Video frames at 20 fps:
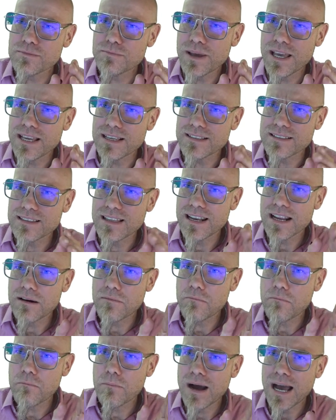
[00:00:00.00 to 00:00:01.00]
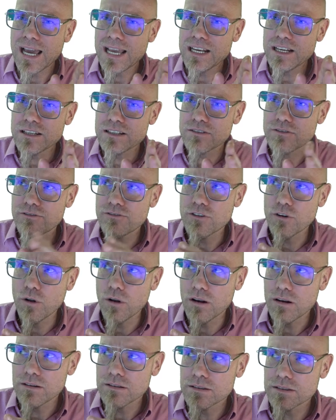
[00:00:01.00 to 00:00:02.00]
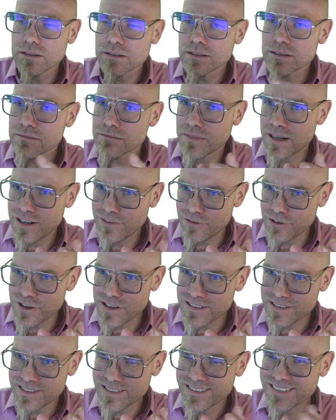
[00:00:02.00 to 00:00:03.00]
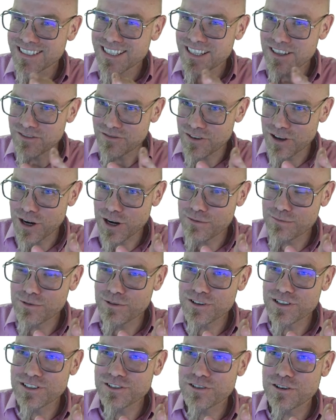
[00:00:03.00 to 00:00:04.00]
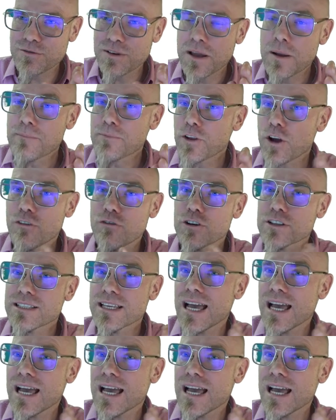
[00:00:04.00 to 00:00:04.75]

space that are mindful mindfulness very important term here, of what's